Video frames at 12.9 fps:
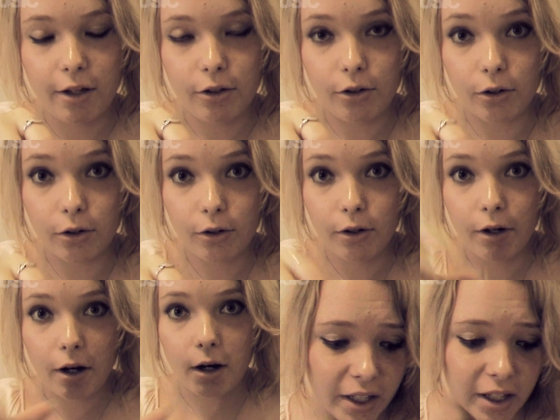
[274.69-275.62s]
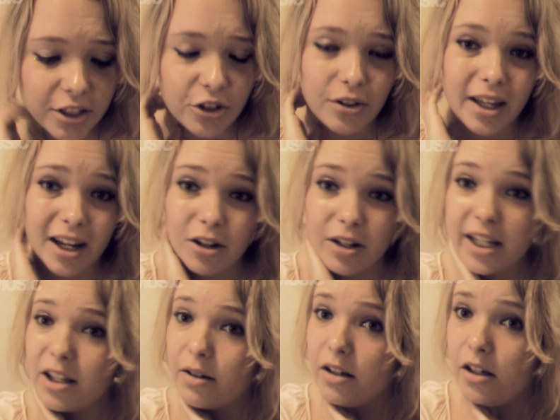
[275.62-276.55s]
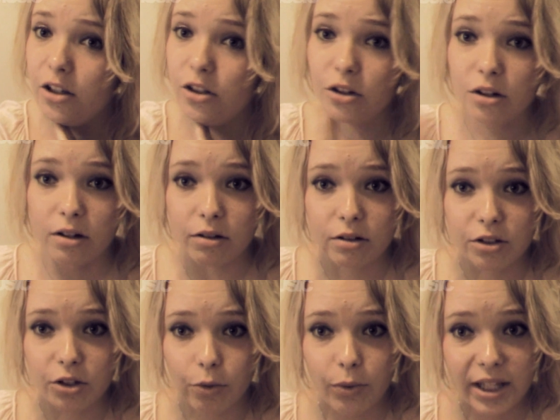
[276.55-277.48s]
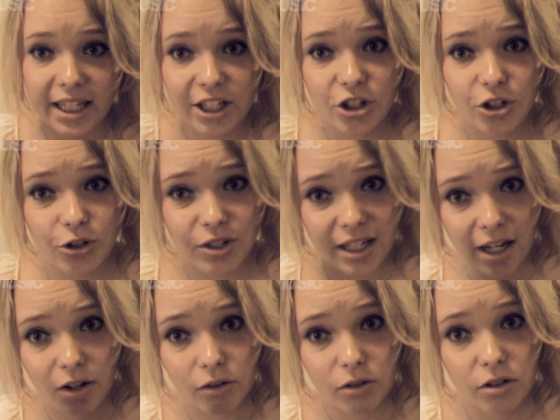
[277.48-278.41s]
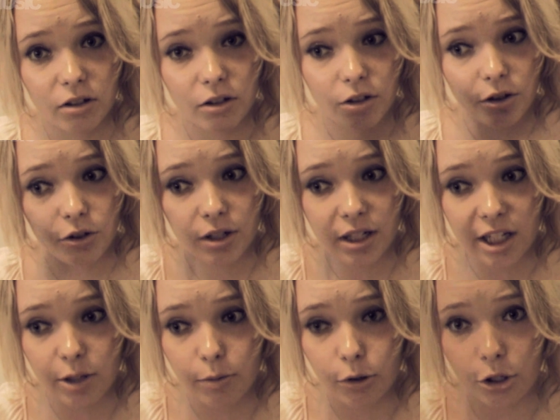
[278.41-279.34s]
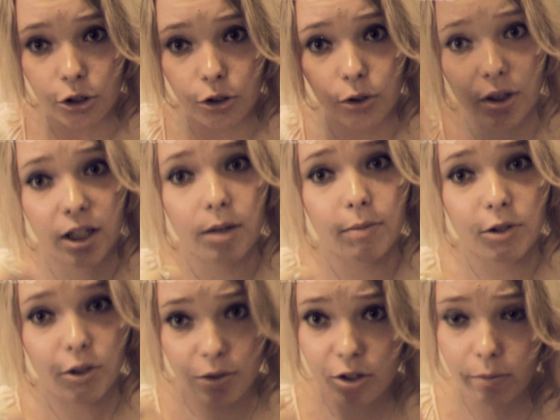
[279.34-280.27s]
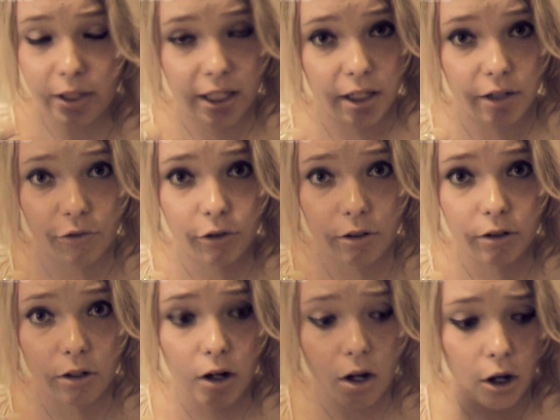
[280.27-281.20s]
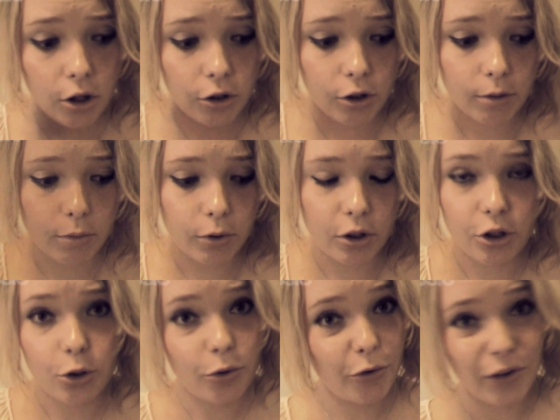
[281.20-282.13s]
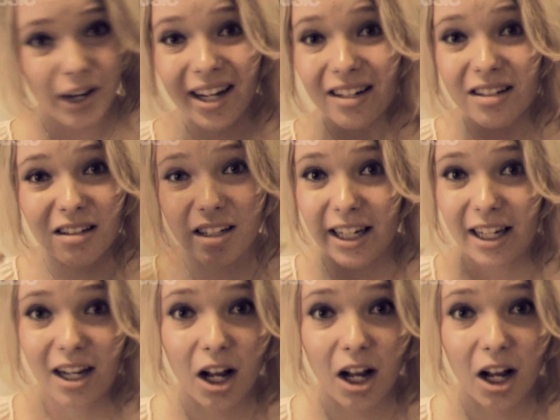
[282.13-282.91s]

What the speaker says: you know? So they could either, so with each new sound, you can either put a new clip, so it's completely different, you can put a new effect, like